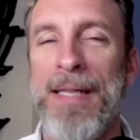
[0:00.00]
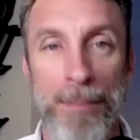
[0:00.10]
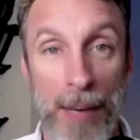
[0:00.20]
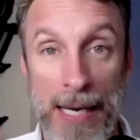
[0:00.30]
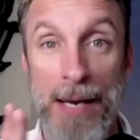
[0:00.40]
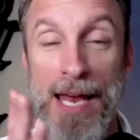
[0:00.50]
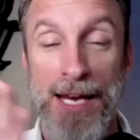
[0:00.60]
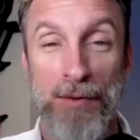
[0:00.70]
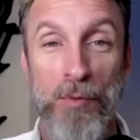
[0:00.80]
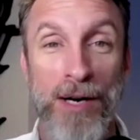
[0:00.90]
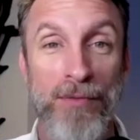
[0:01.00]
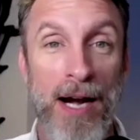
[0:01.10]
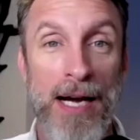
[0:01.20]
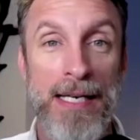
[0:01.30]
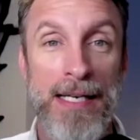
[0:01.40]
but it, it can work
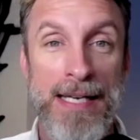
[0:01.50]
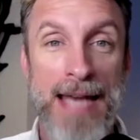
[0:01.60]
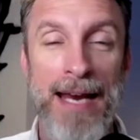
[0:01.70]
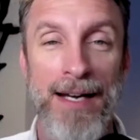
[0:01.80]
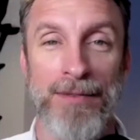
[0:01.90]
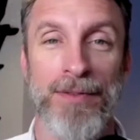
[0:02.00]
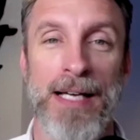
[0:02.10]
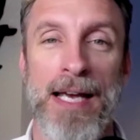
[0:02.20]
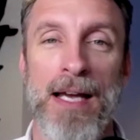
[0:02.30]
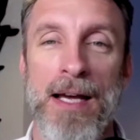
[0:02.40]
very negatively.